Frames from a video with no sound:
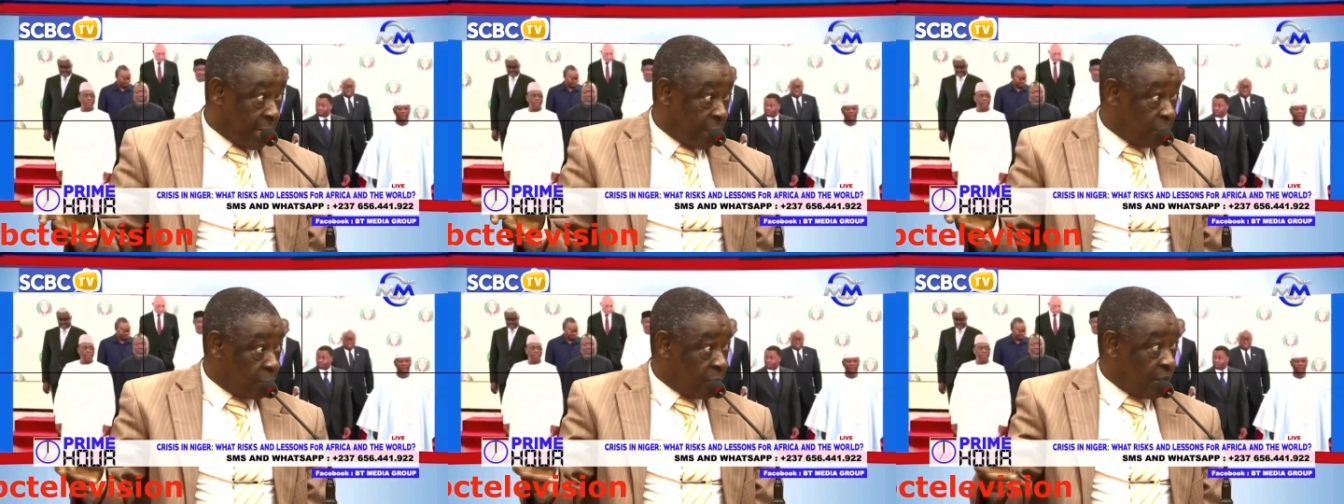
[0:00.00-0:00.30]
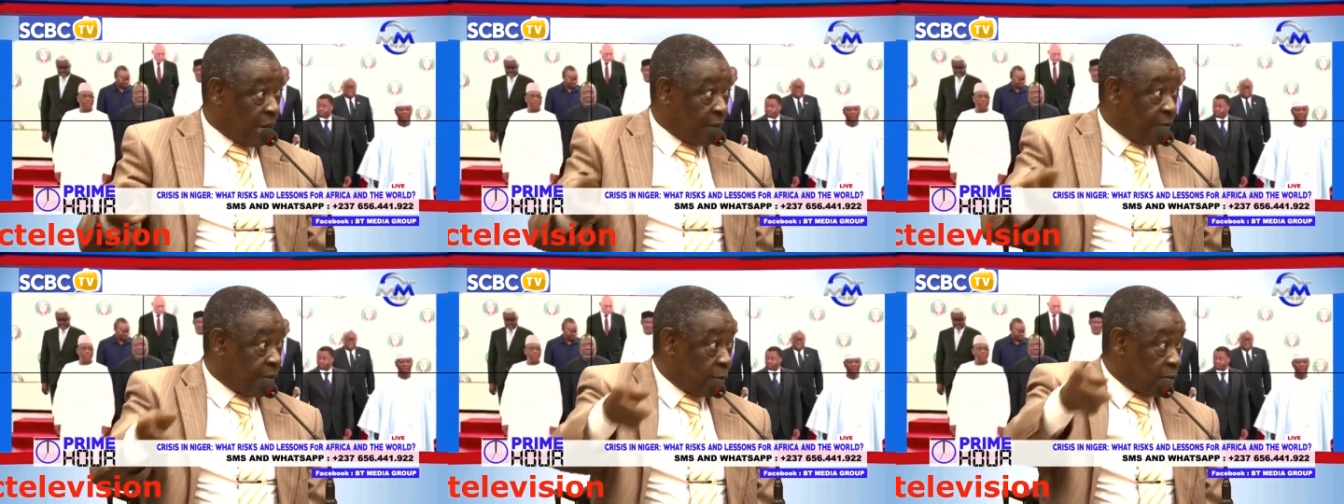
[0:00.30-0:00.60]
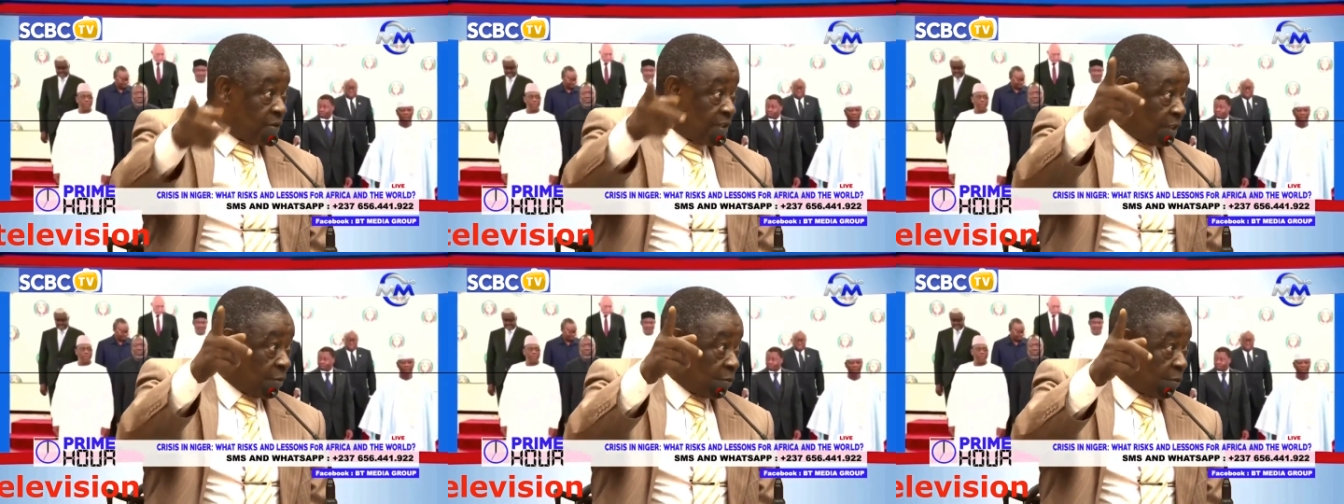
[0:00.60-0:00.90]
Do they have a
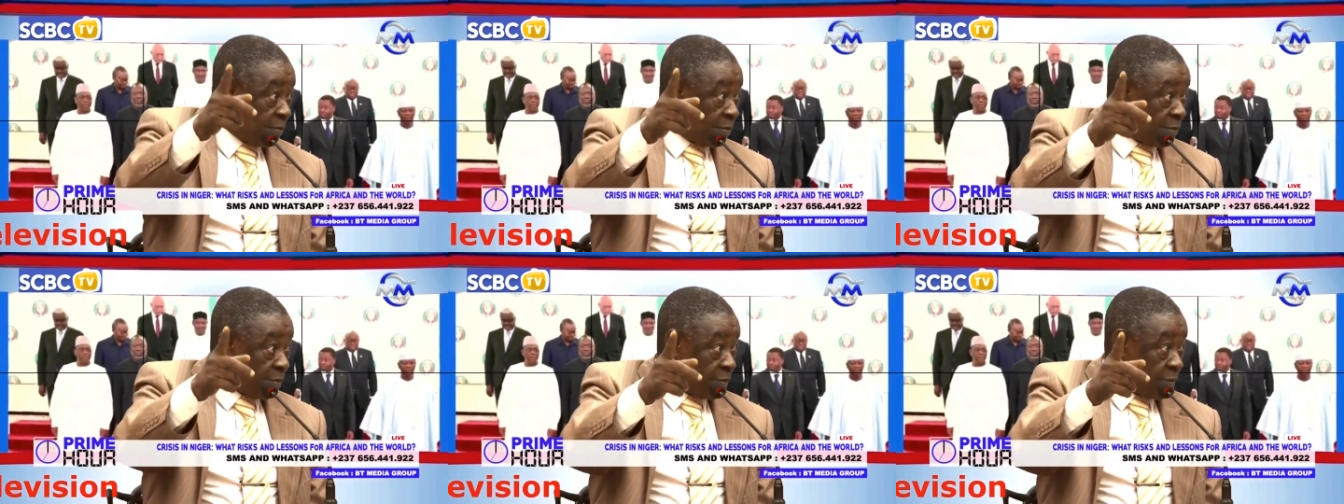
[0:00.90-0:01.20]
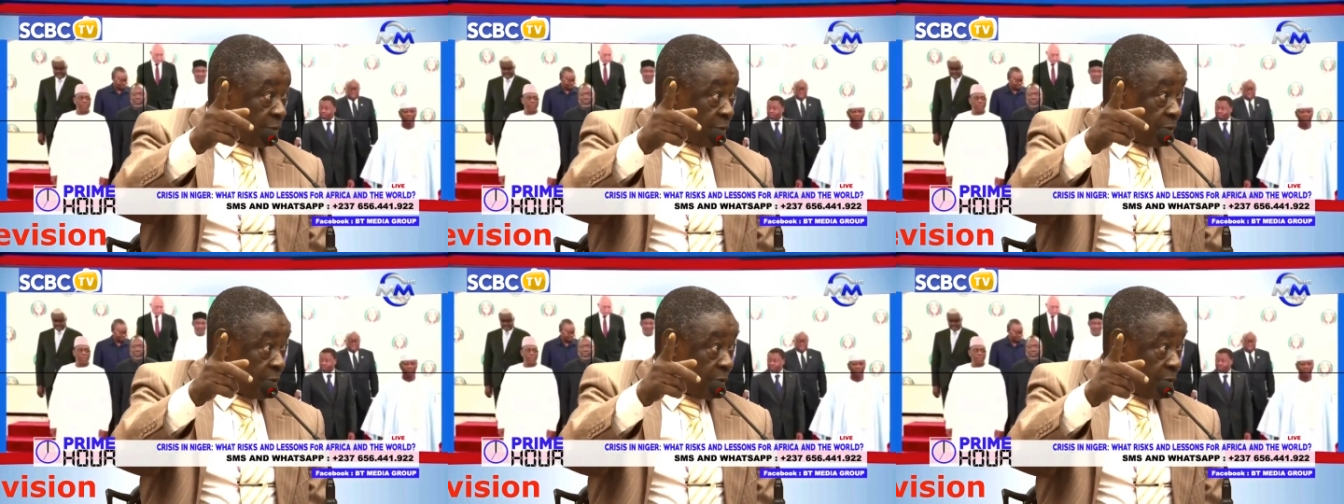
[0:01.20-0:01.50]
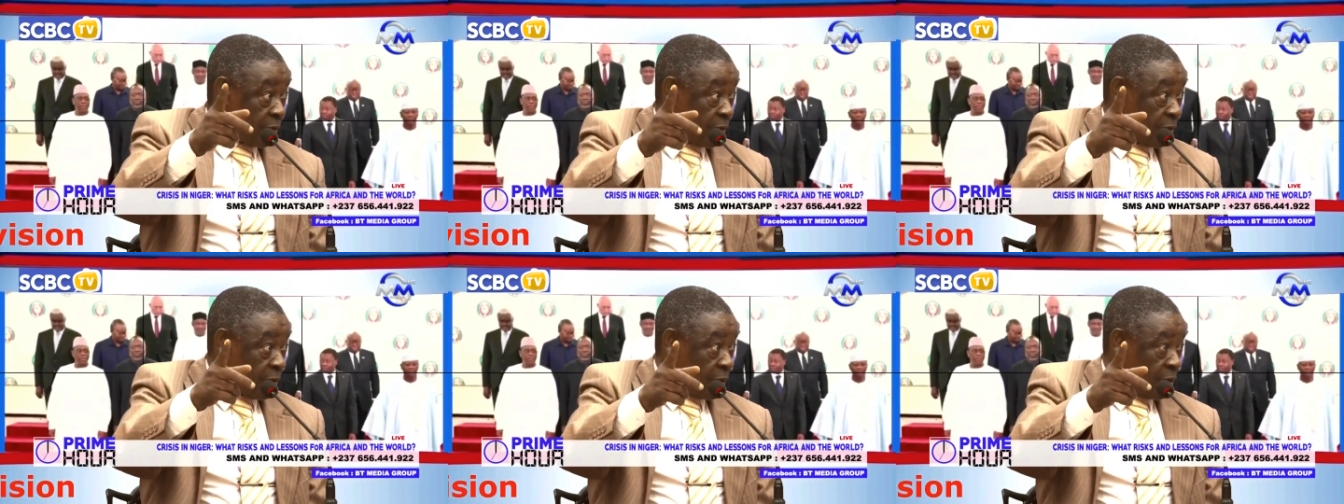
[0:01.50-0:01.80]
good stadium?
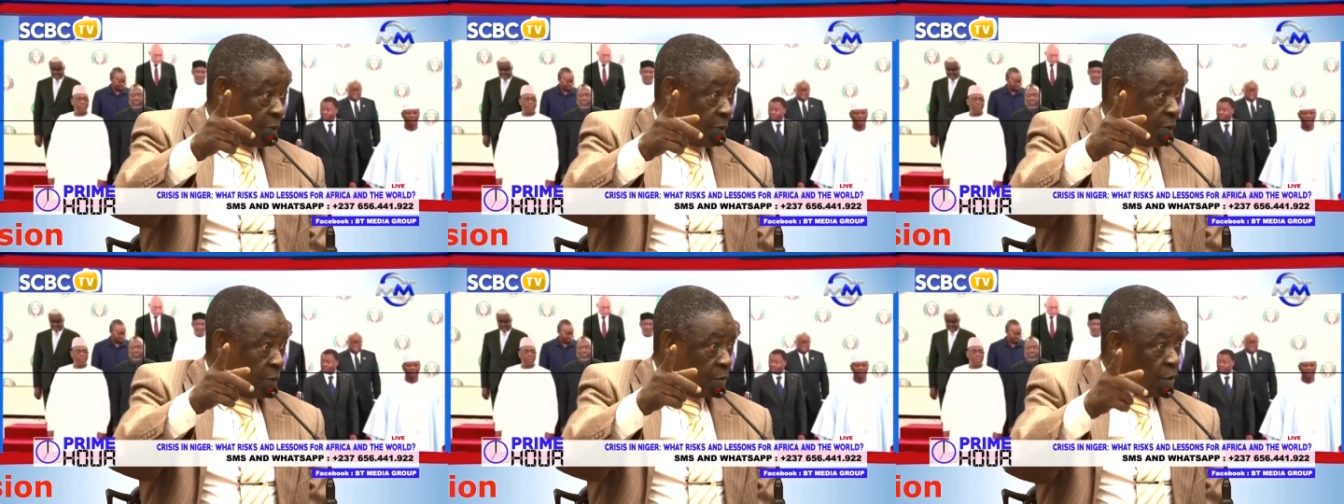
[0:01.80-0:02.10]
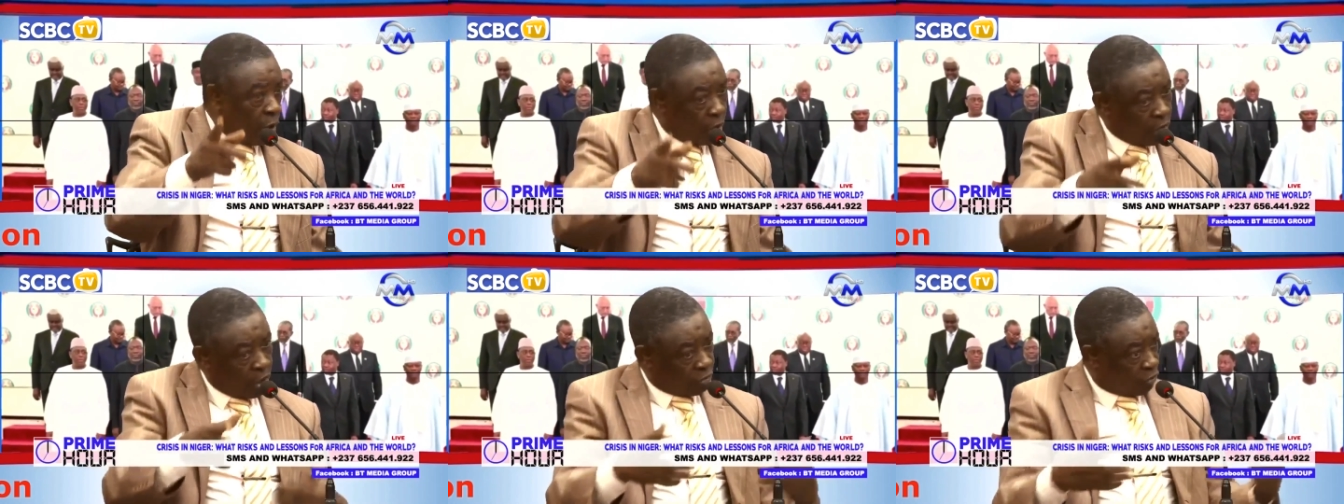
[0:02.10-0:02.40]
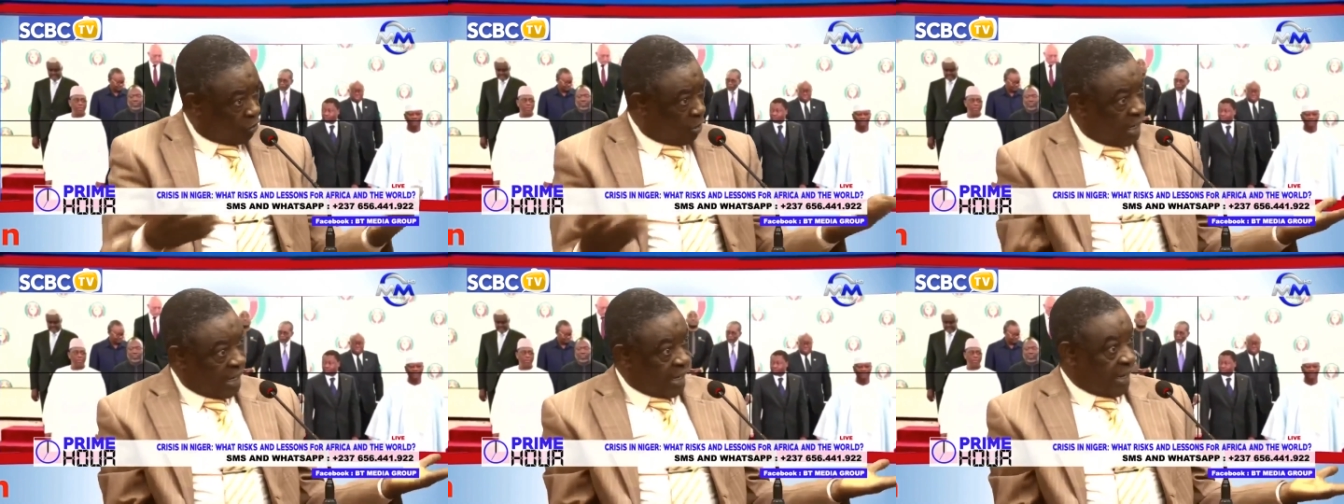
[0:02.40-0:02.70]
No,
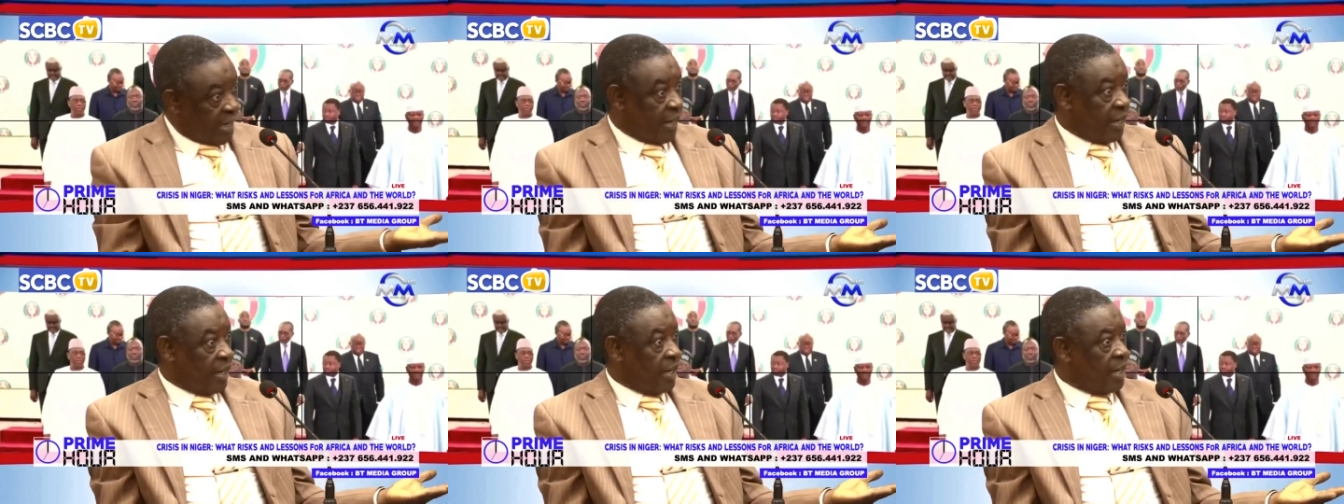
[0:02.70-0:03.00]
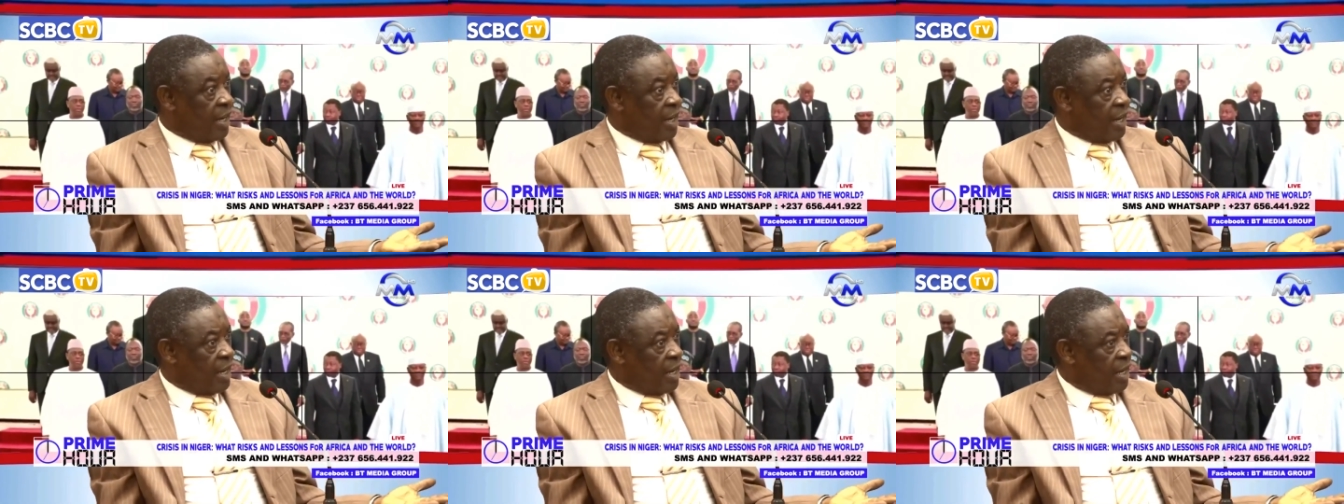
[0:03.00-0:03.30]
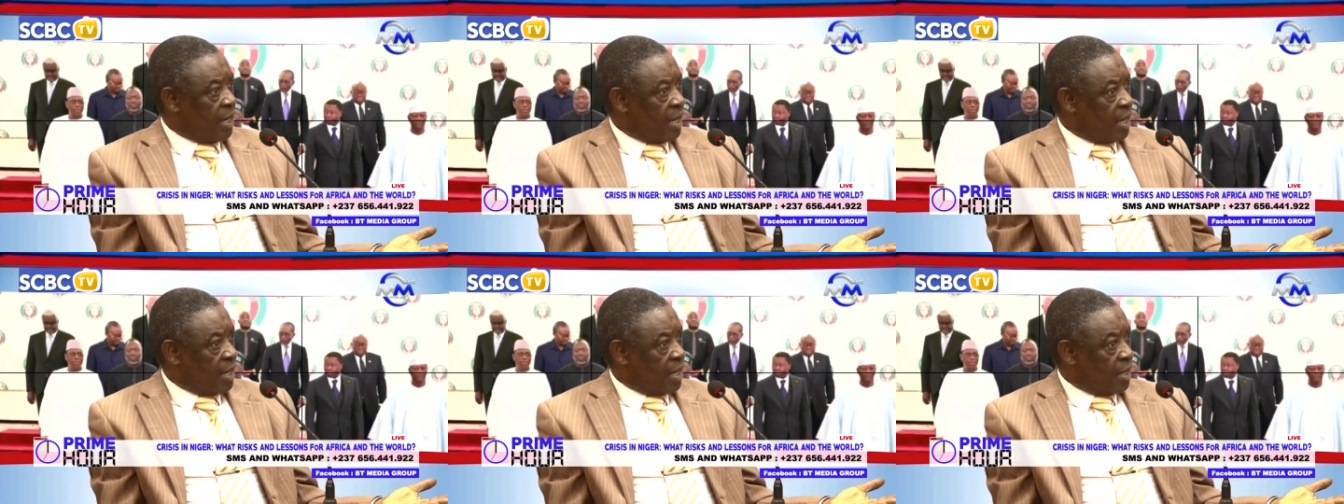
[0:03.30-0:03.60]
truly.
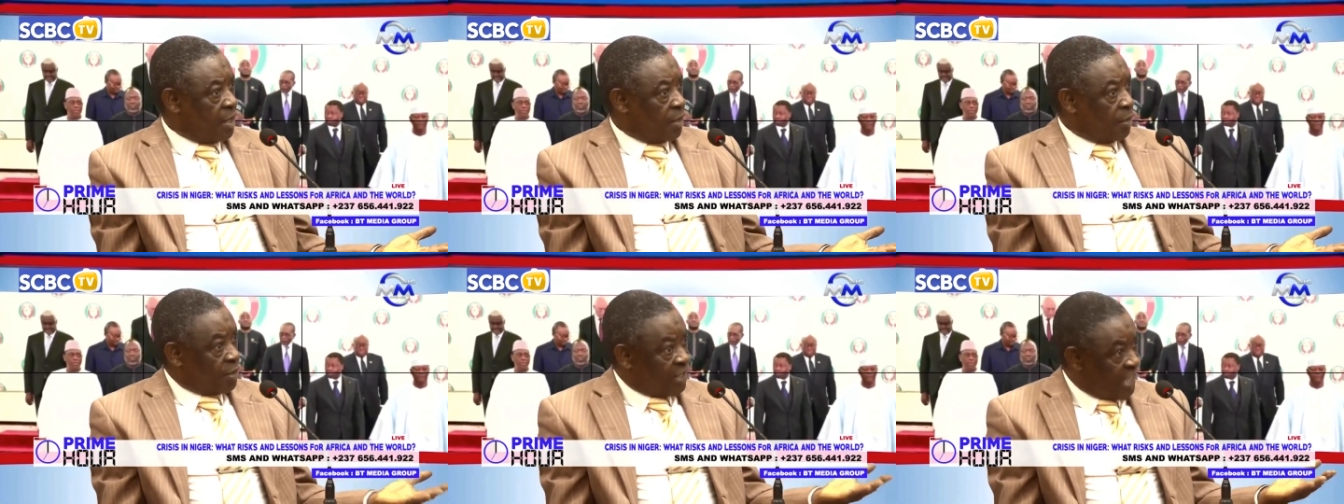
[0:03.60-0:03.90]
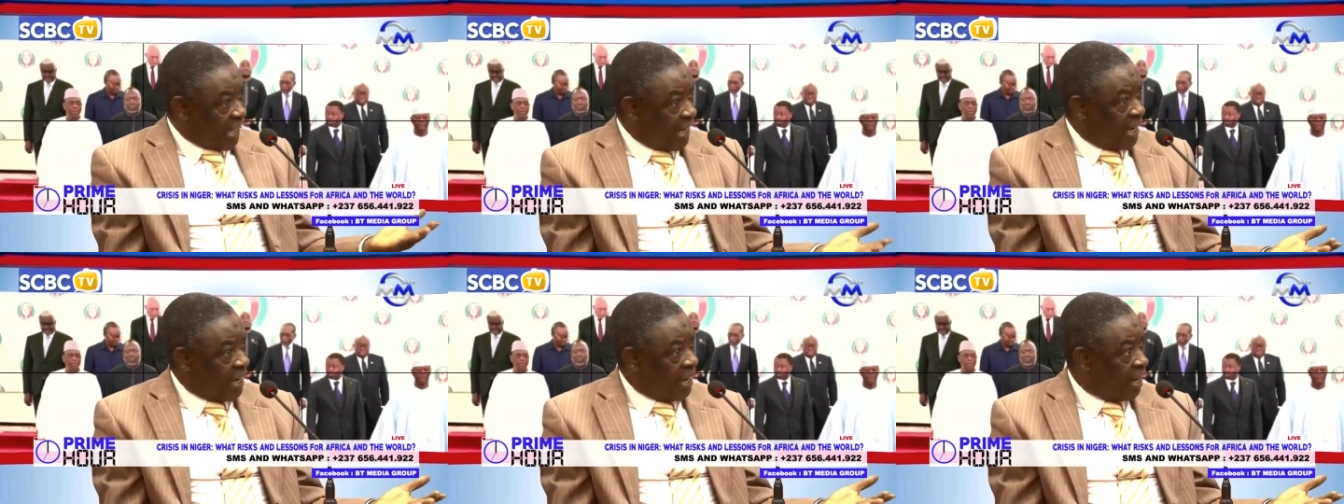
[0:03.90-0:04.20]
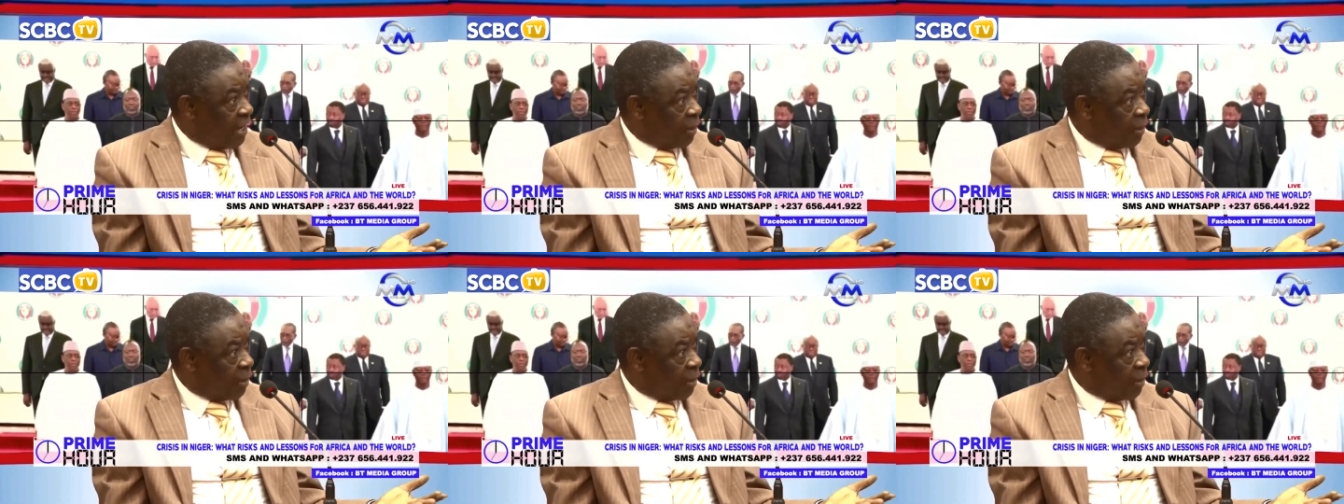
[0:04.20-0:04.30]
You see?